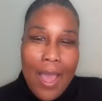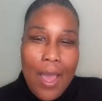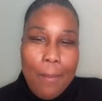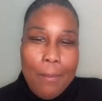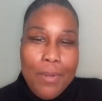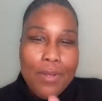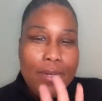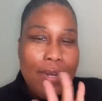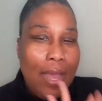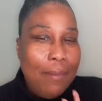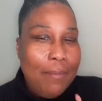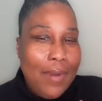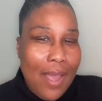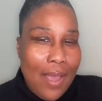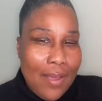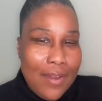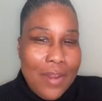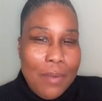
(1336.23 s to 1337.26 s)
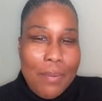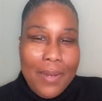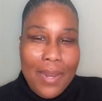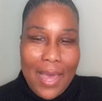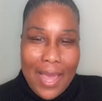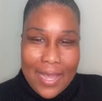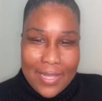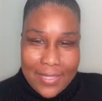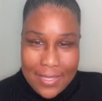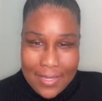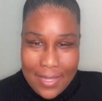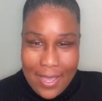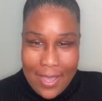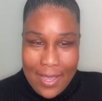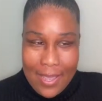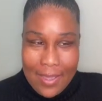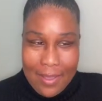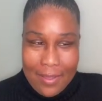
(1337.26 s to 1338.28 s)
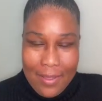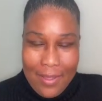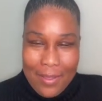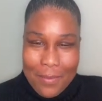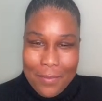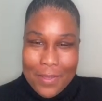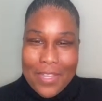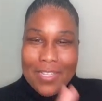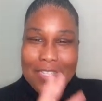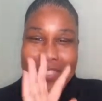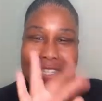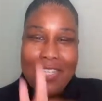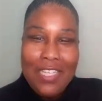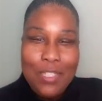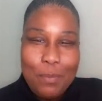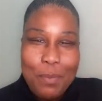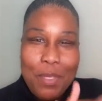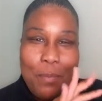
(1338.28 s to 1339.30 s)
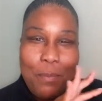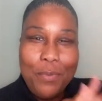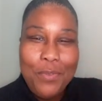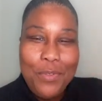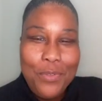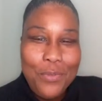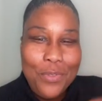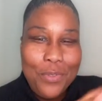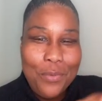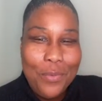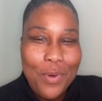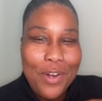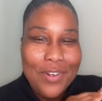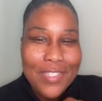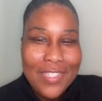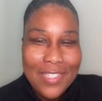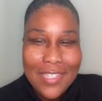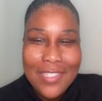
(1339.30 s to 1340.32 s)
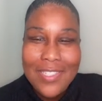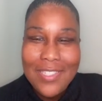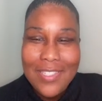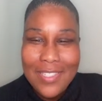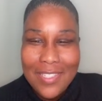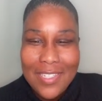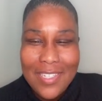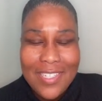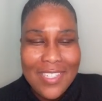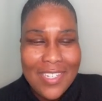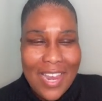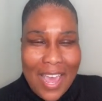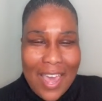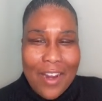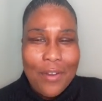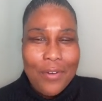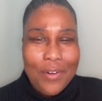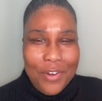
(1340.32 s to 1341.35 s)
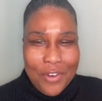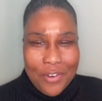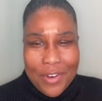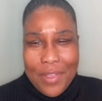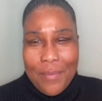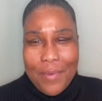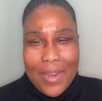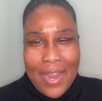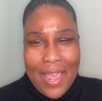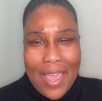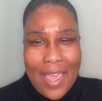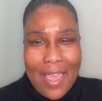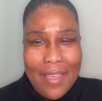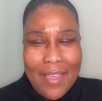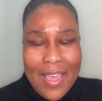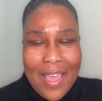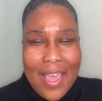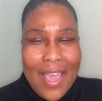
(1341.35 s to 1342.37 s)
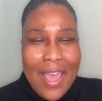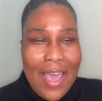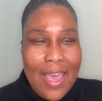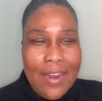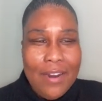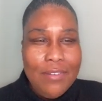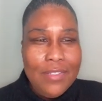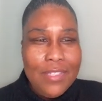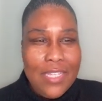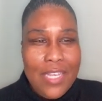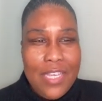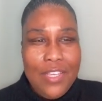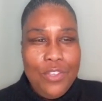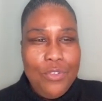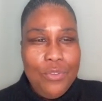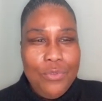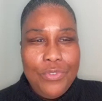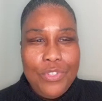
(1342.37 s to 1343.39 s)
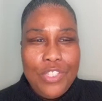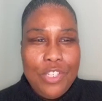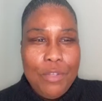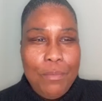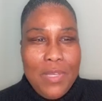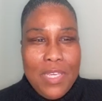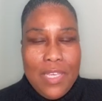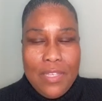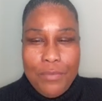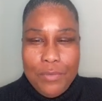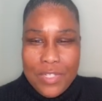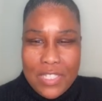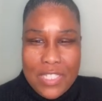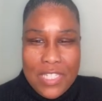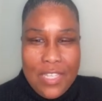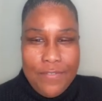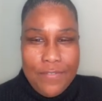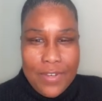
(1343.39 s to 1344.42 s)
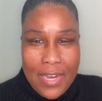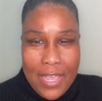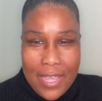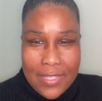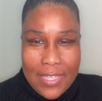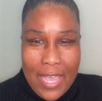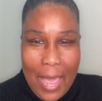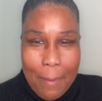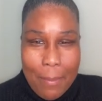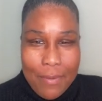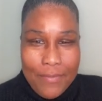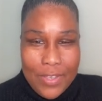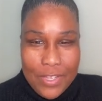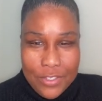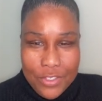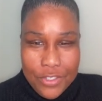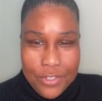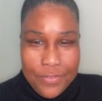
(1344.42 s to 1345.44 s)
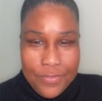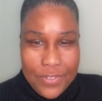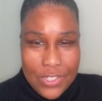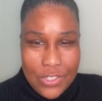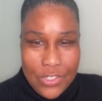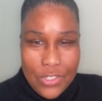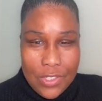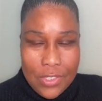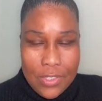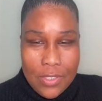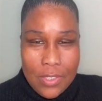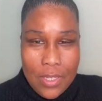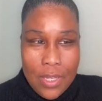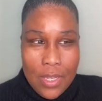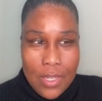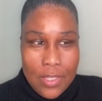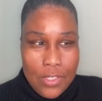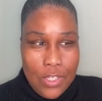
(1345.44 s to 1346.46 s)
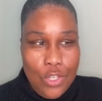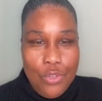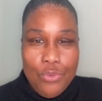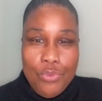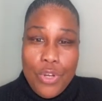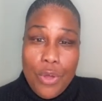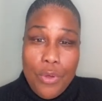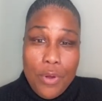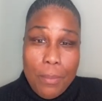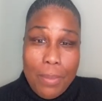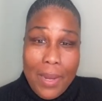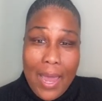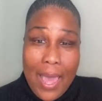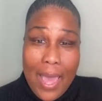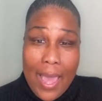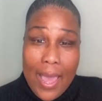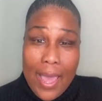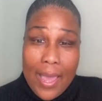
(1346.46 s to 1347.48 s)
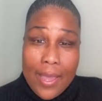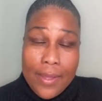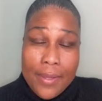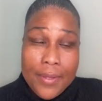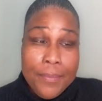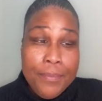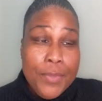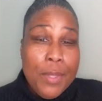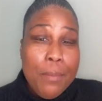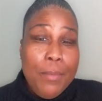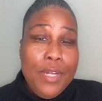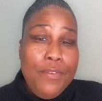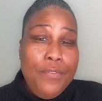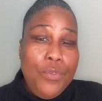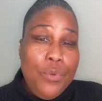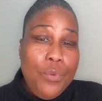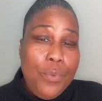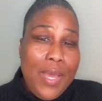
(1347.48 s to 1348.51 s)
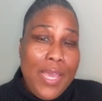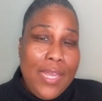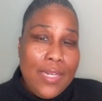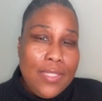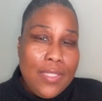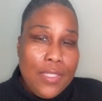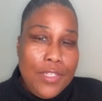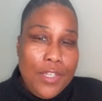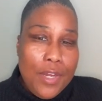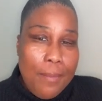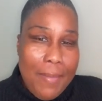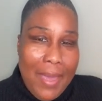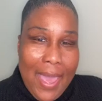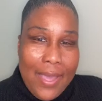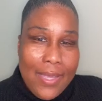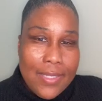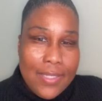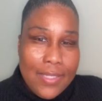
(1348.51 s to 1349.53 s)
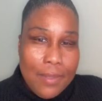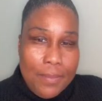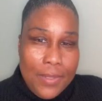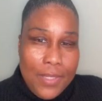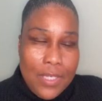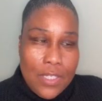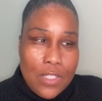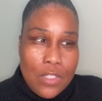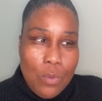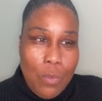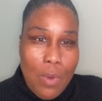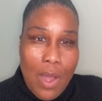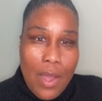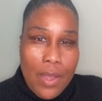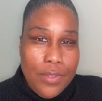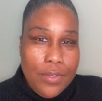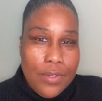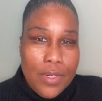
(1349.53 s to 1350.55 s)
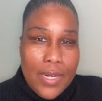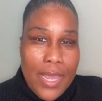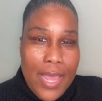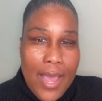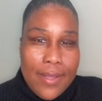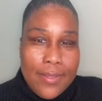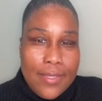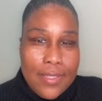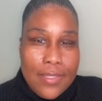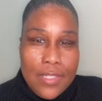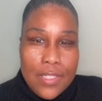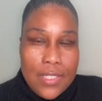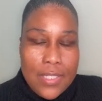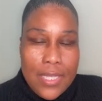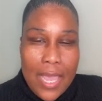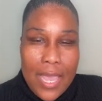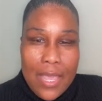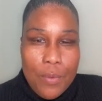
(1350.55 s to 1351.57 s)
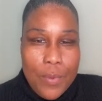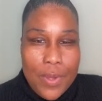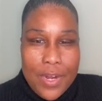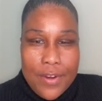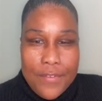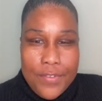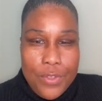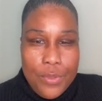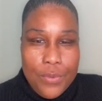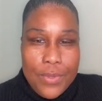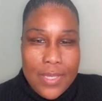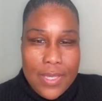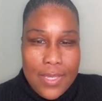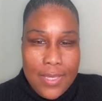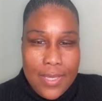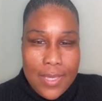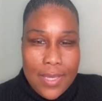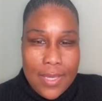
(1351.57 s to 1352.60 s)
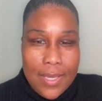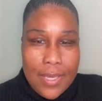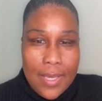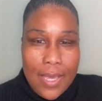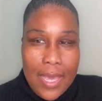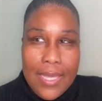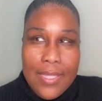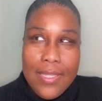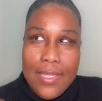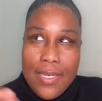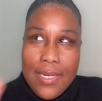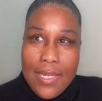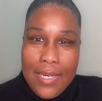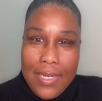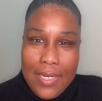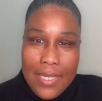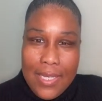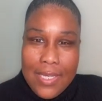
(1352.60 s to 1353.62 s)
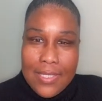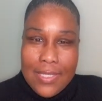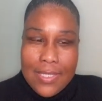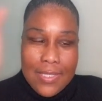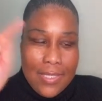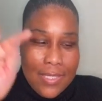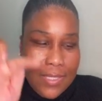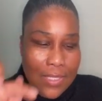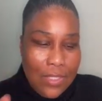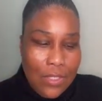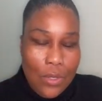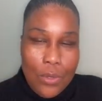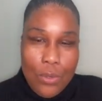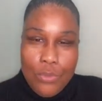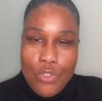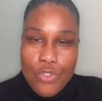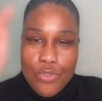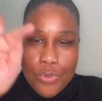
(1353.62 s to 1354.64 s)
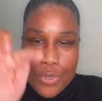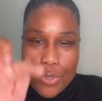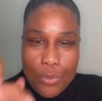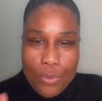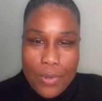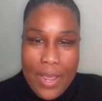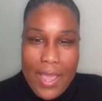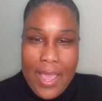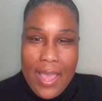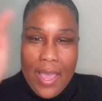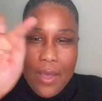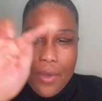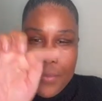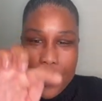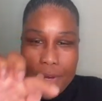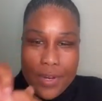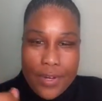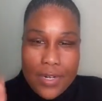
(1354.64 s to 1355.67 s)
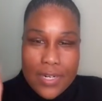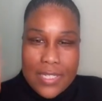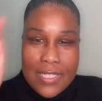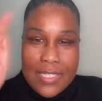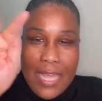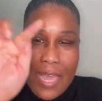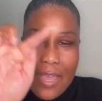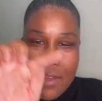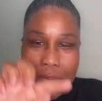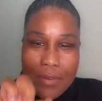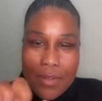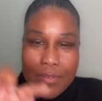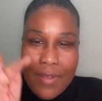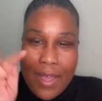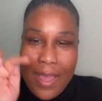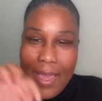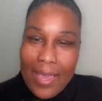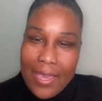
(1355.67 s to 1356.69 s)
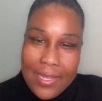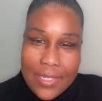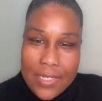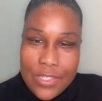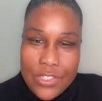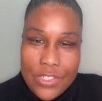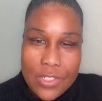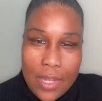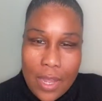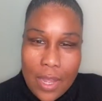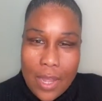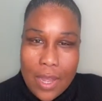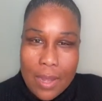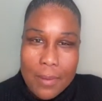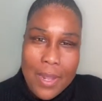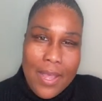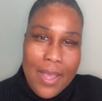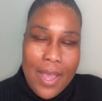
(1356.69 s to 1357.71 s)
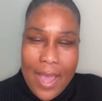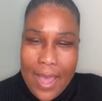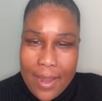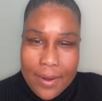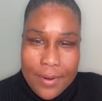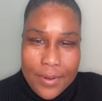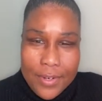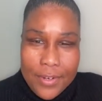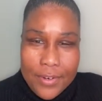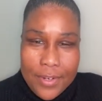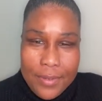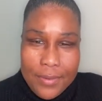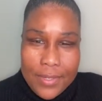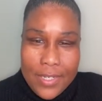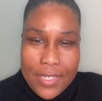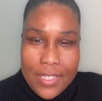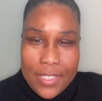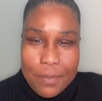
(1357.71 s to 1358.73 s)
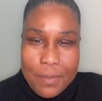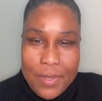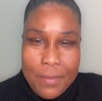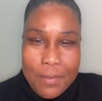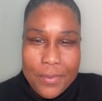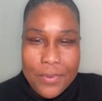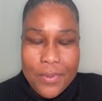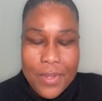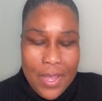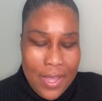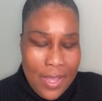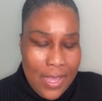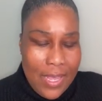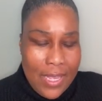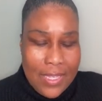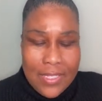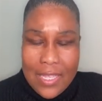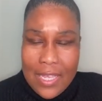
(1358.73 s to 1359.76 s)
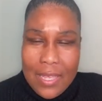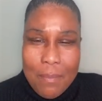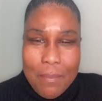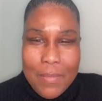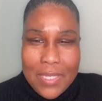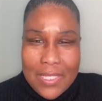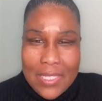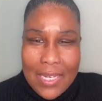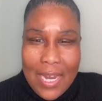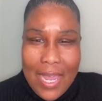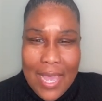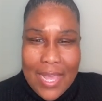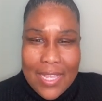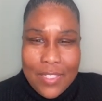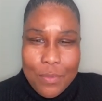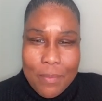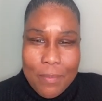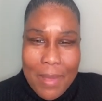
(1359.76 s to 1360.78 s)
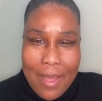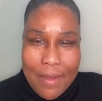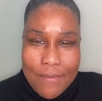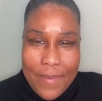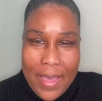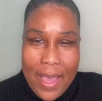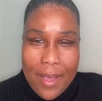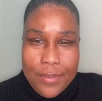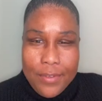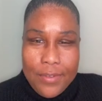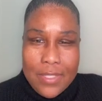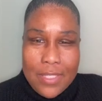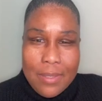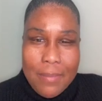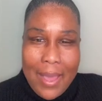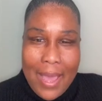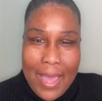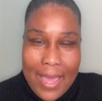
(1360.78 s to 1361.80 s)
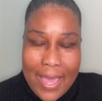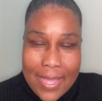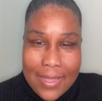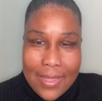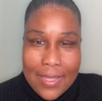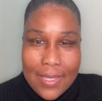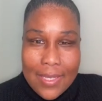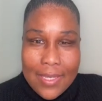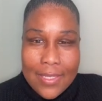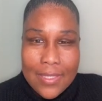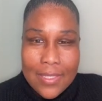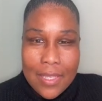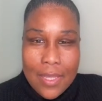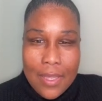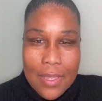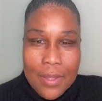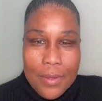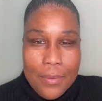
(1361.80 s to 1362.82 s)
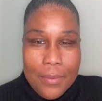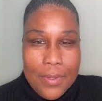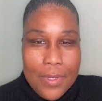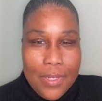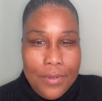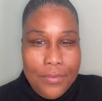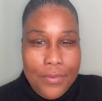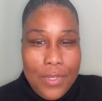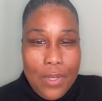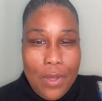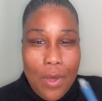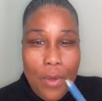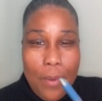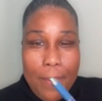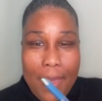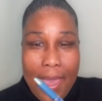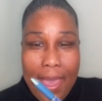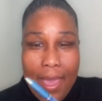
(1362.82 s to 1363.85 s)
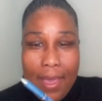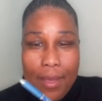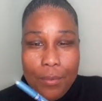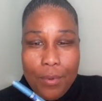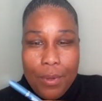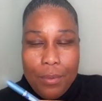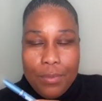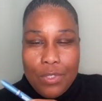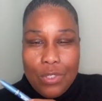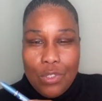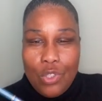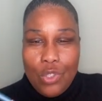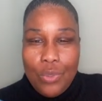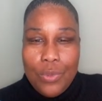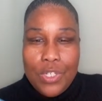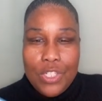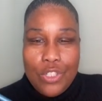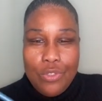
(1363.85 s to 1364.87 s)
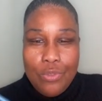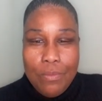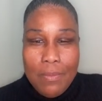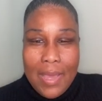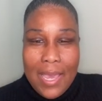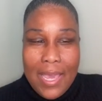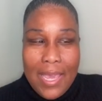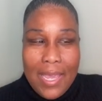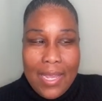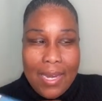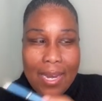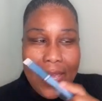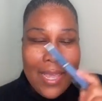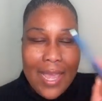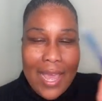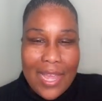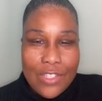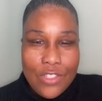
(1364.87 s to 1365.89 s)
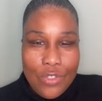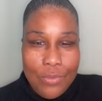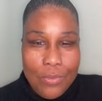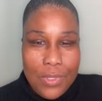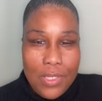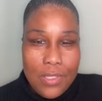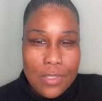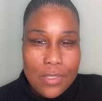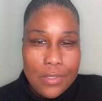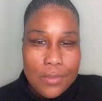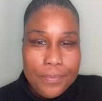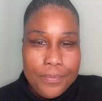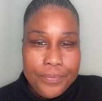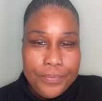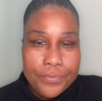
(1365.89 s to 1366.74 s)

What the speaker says: I'm not gonna apply to that because these people do the work such and such, and I don't agree with that. I don't think youth should be receiving that type of intervention. Then you don't apply. But if you wait until your back is up against the wall, you're gonna have to just take whatever you can get, and then it leads into this whole trickle down where you're in a cycle of I hate this job, I don't agree with these people, it misaligns with my values and my ethics. Well, if we go back, what was the choice you made that got you here?